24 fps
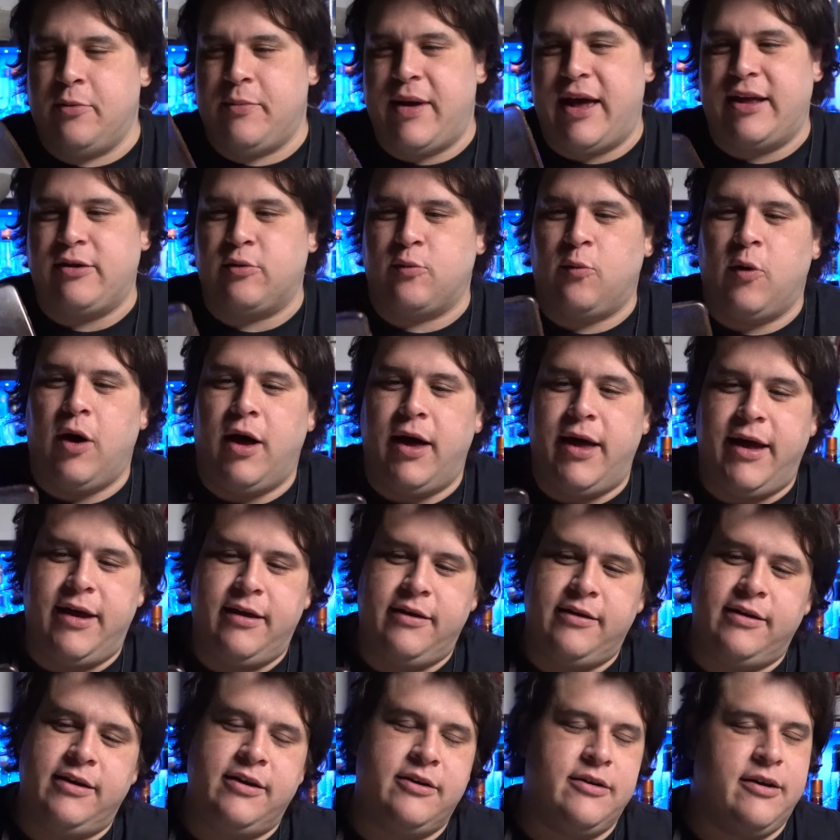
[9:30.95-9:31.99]
no matter
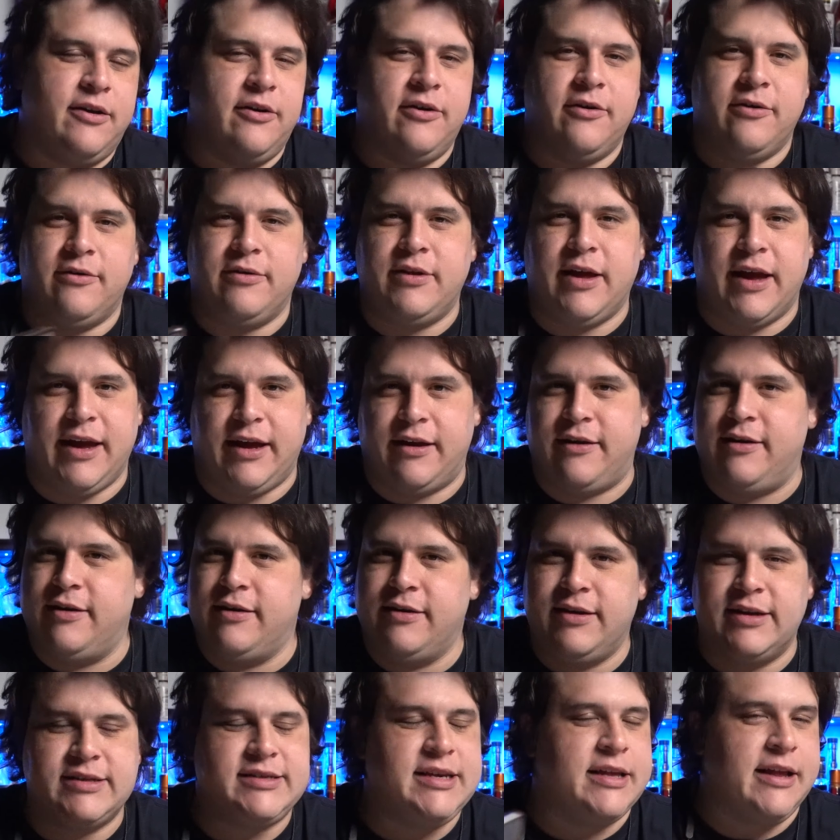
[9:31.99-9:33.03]
what, you know, like
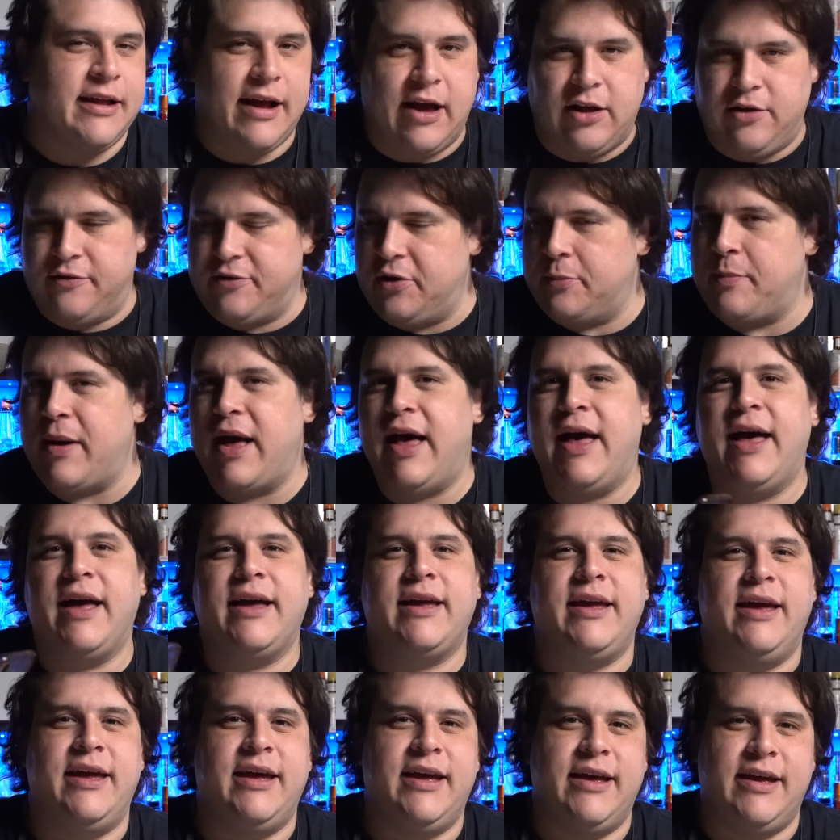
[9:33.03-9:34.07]
it's in and out of your
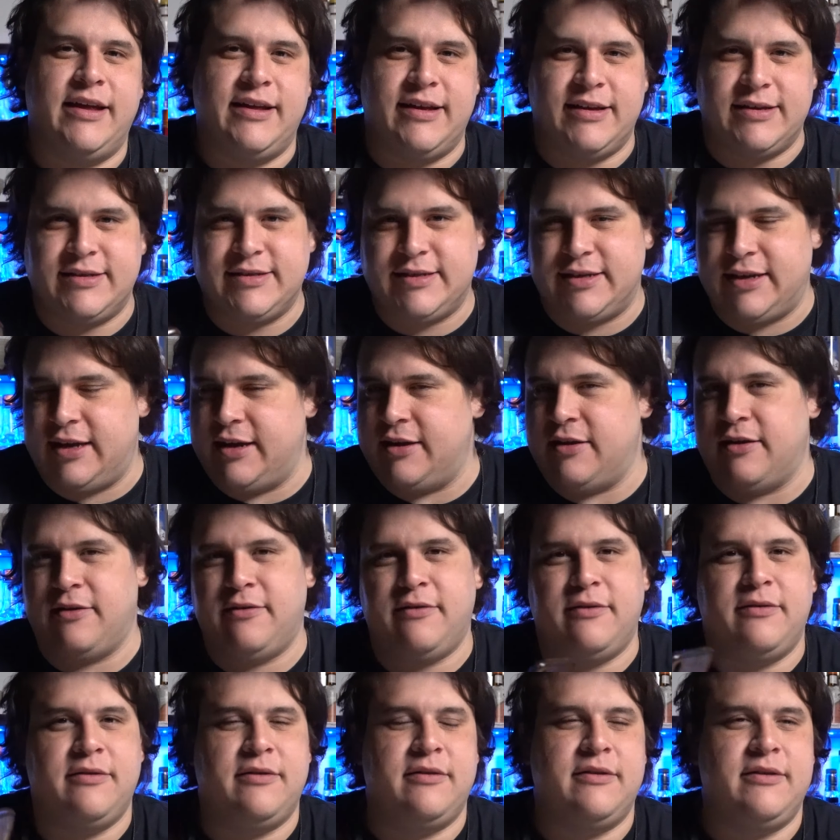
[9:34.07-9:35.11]
pocket, it's in,
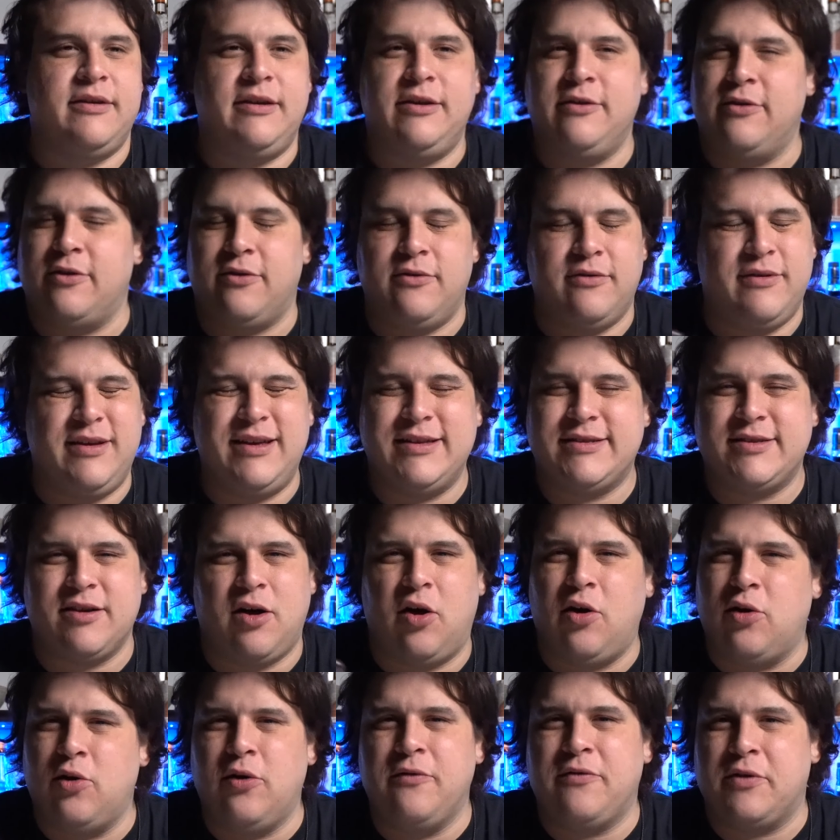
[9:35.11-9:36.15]
you know, it's
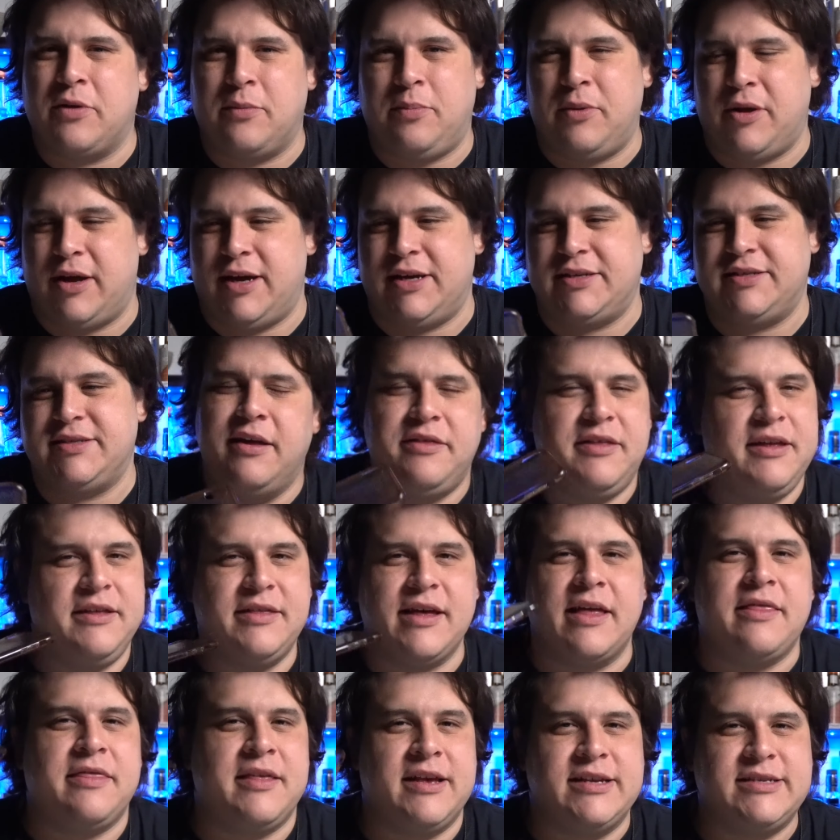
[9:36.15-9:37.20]
all over the place. I think
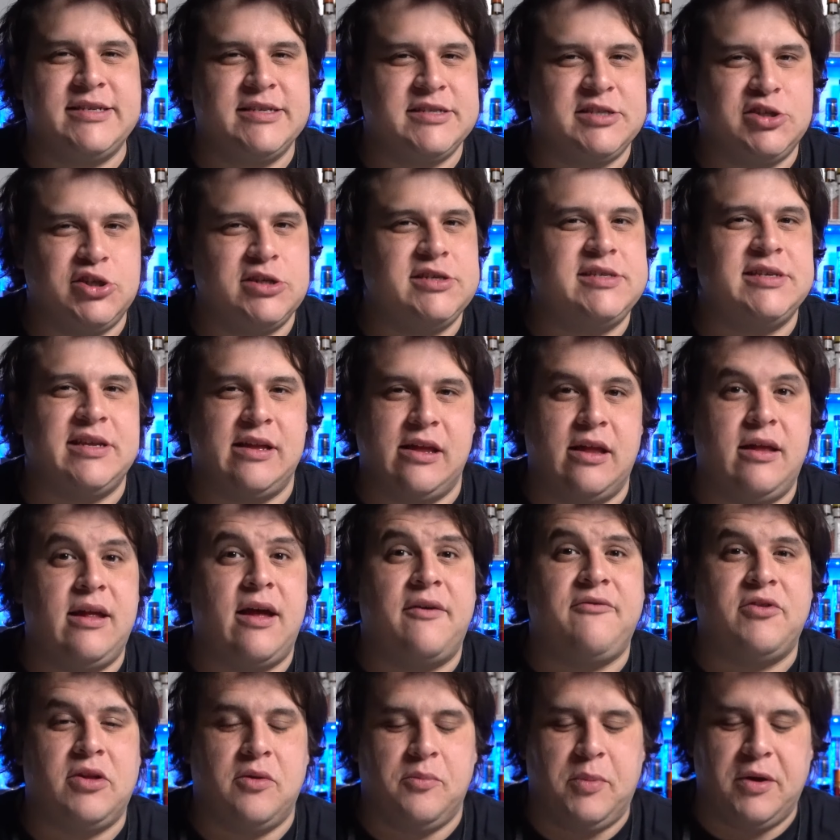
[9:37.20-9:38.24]
that this is just an
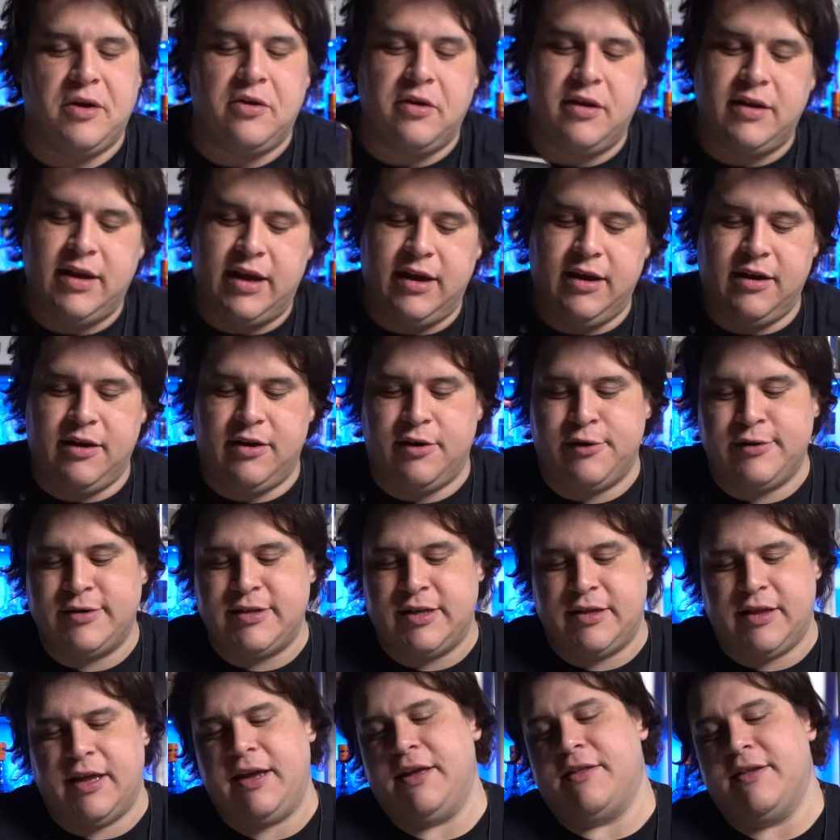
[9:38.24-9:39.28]
inevitability
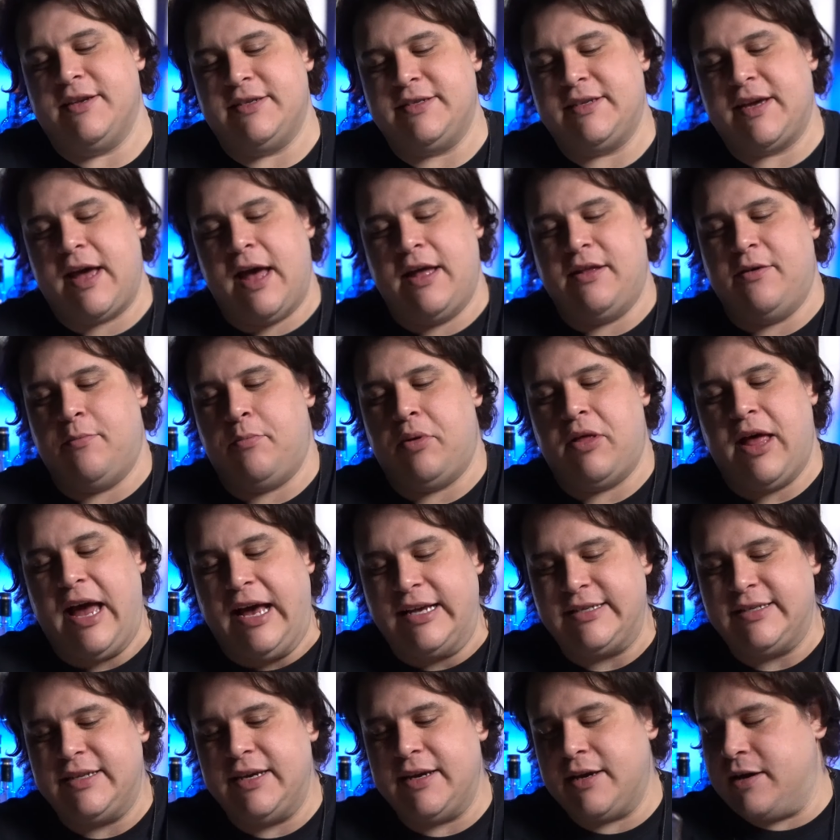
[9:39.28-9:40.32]
using like this kind of
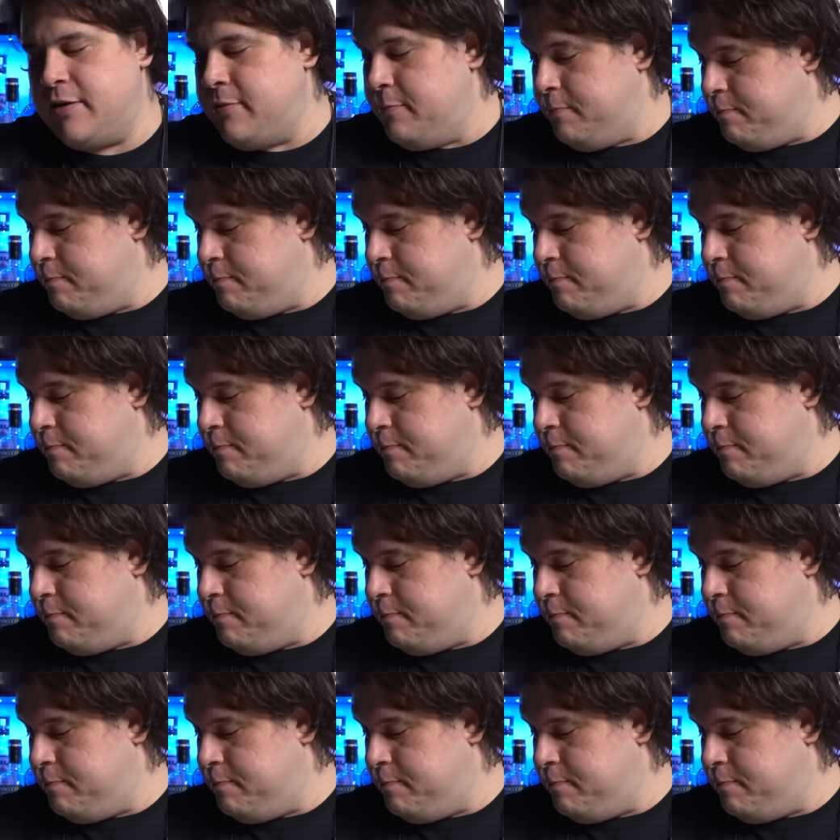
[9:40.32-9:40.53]
plastic.